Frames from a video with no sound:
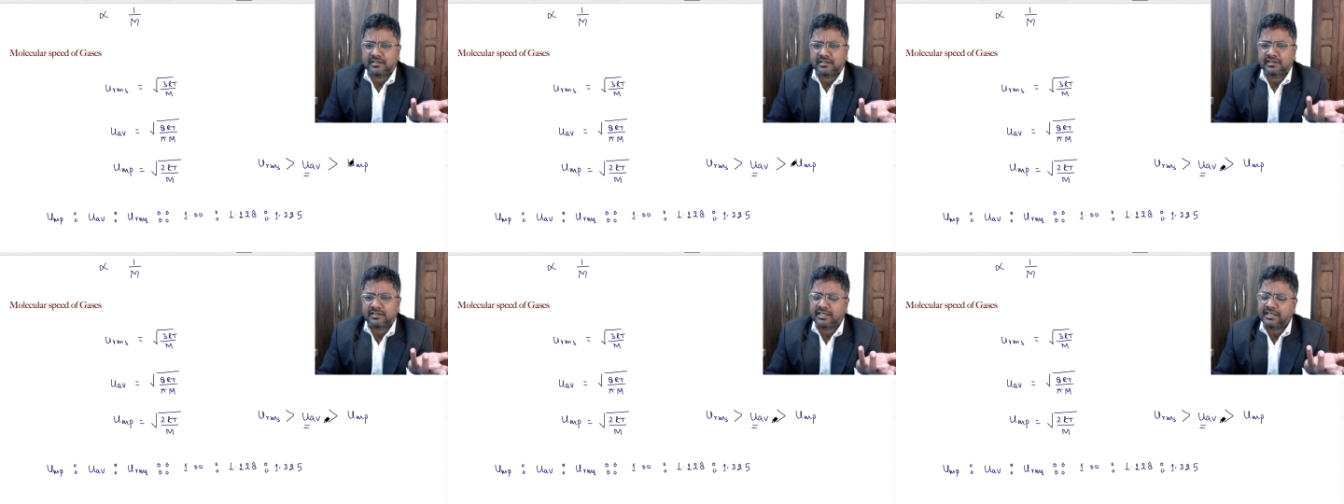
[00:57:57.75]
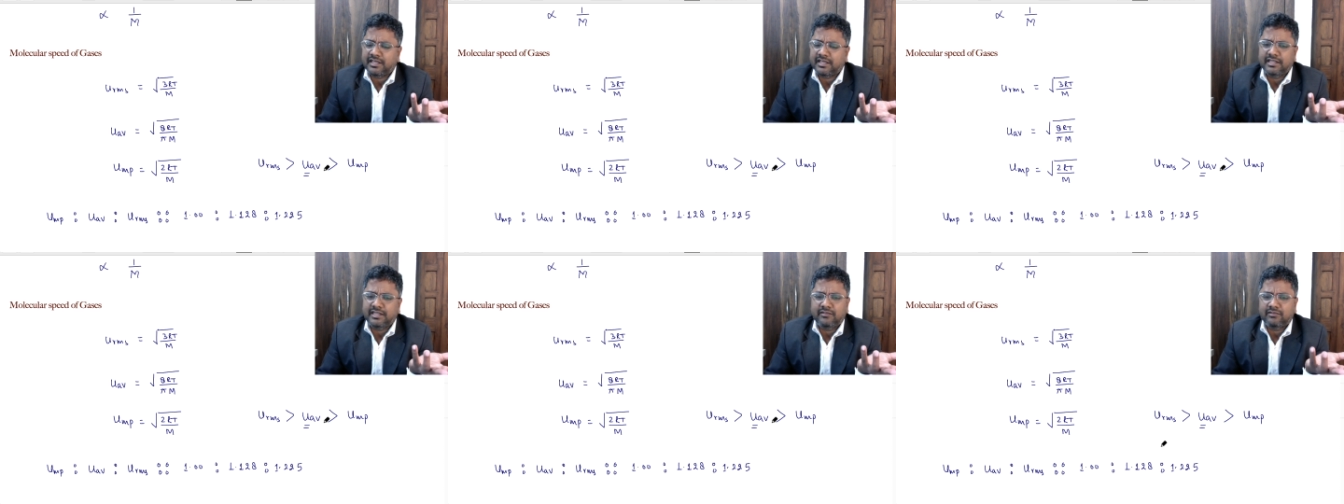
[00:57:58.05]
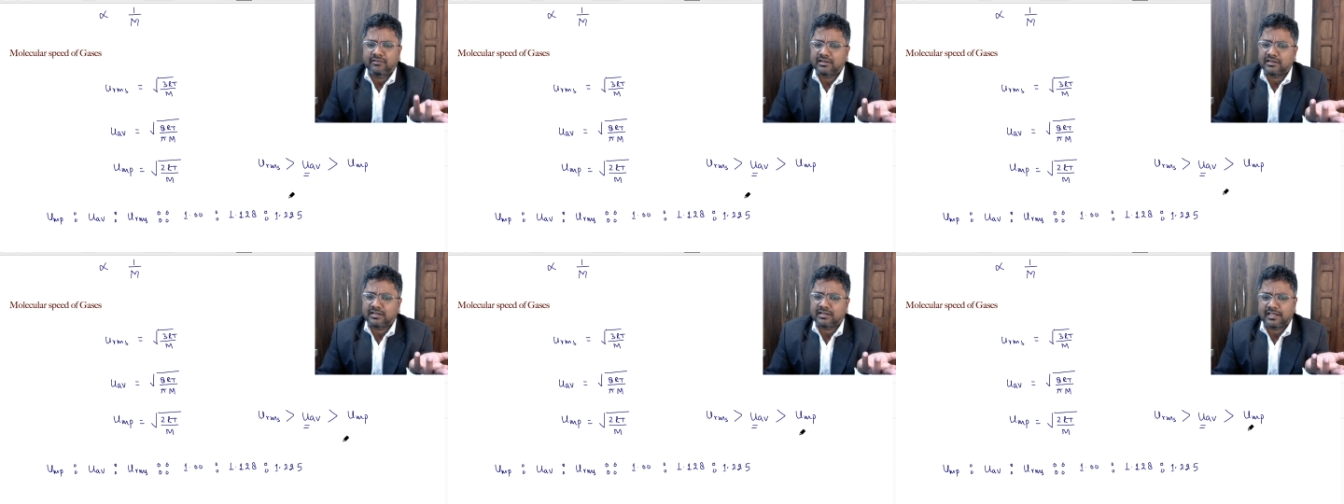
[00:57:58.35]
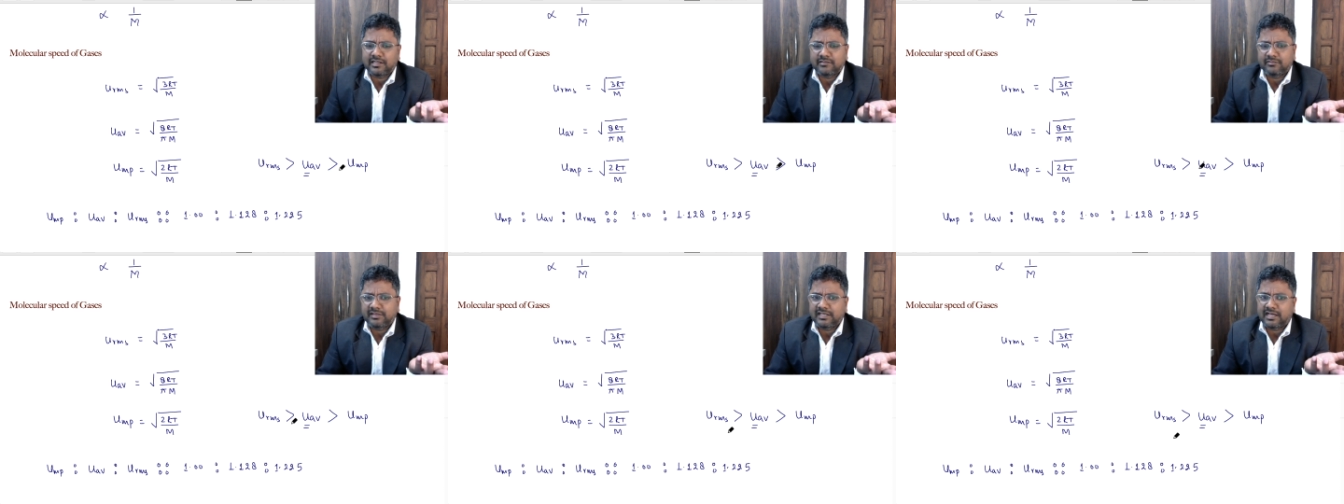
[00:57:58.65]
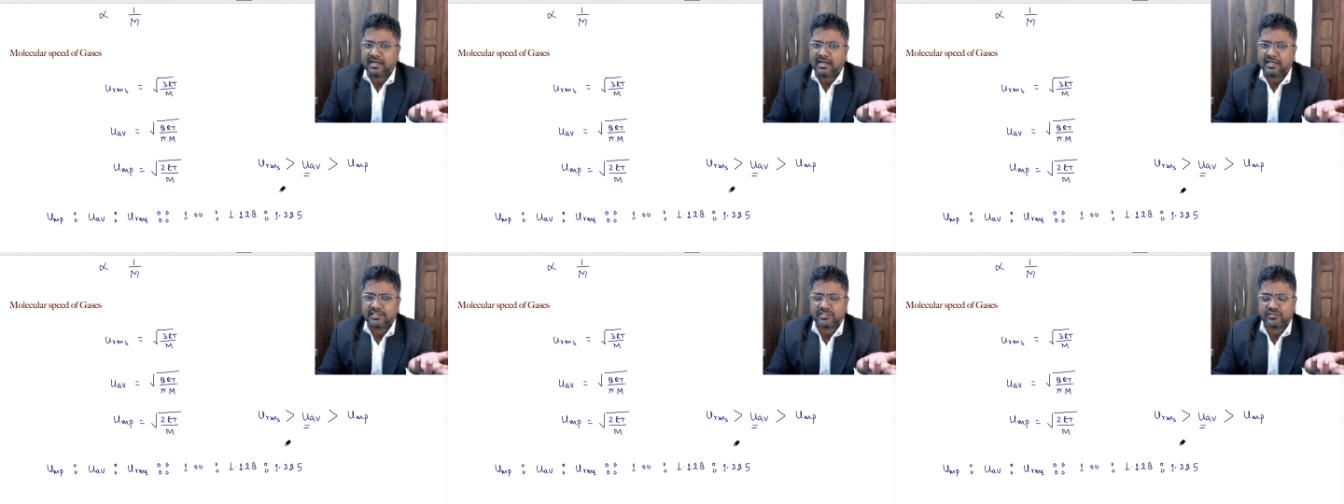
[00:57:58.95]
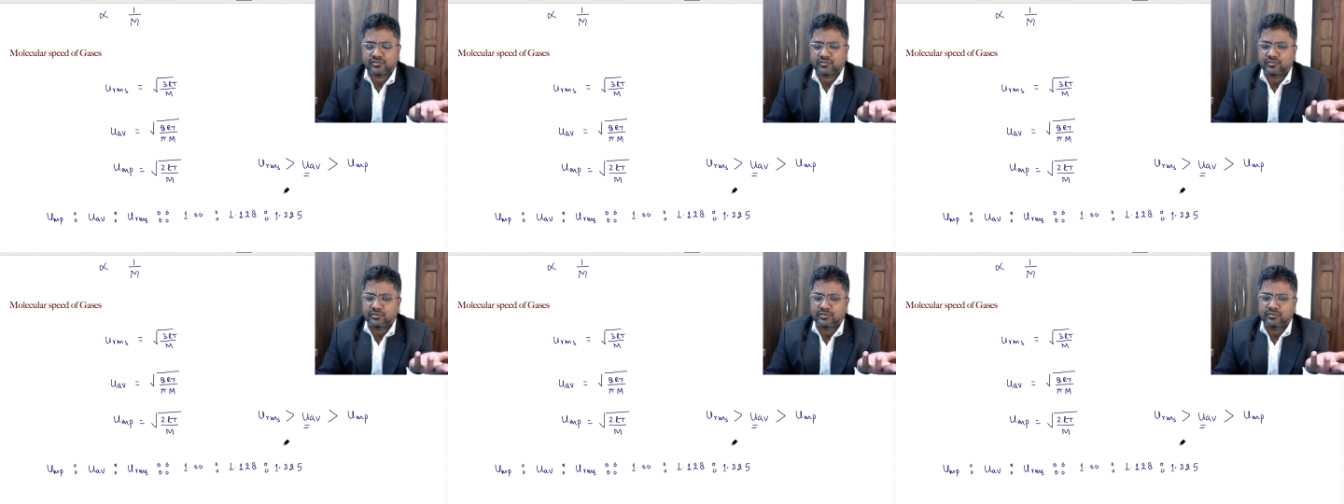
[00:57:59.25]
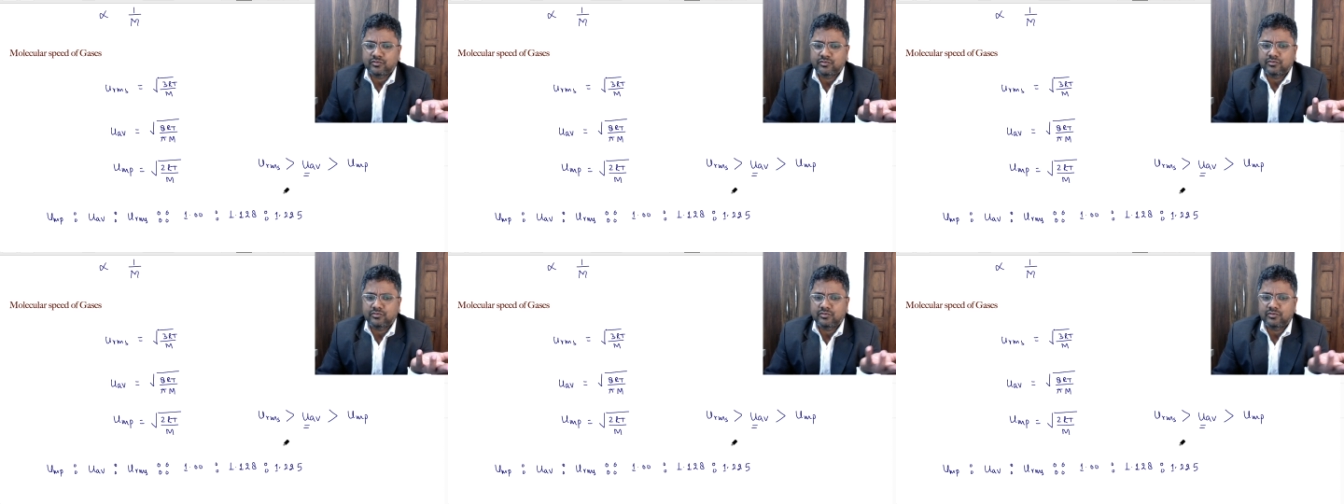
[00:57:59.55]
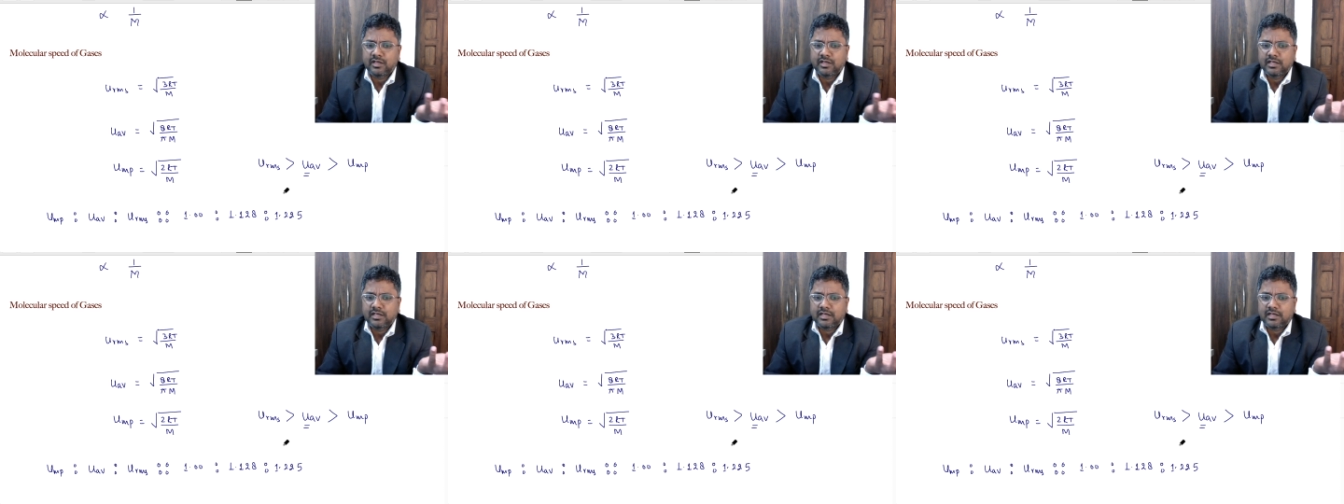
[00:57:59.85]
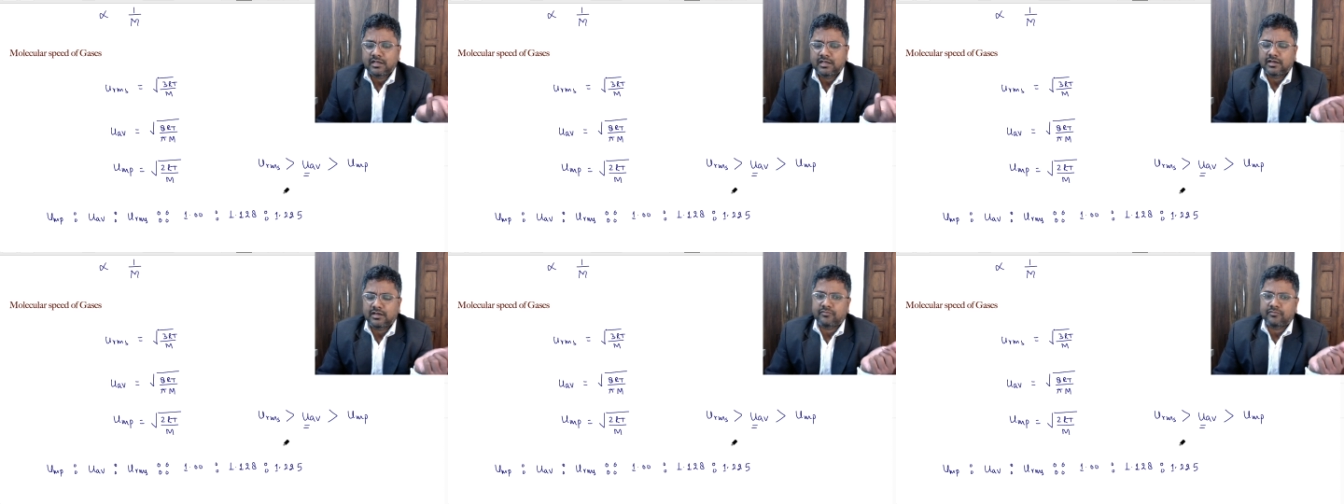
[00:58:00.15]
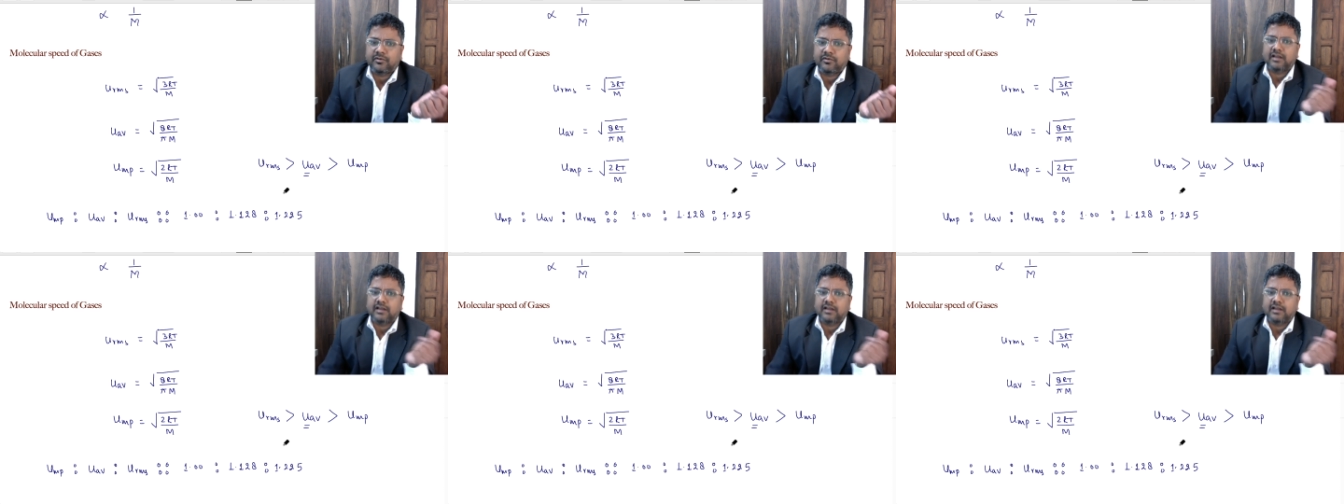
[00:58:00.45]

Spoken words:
anyone can be asked to you for